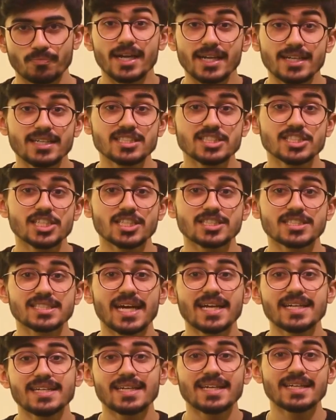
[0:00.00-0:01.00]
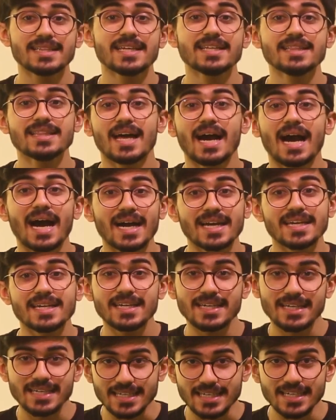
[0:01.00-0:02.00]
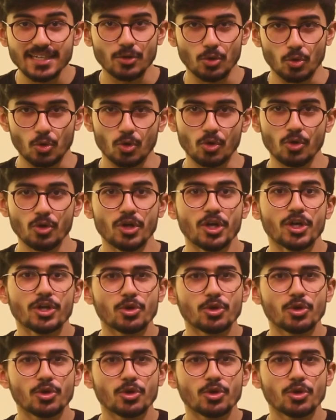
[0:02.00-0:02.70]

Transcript: It is just that in an IEO,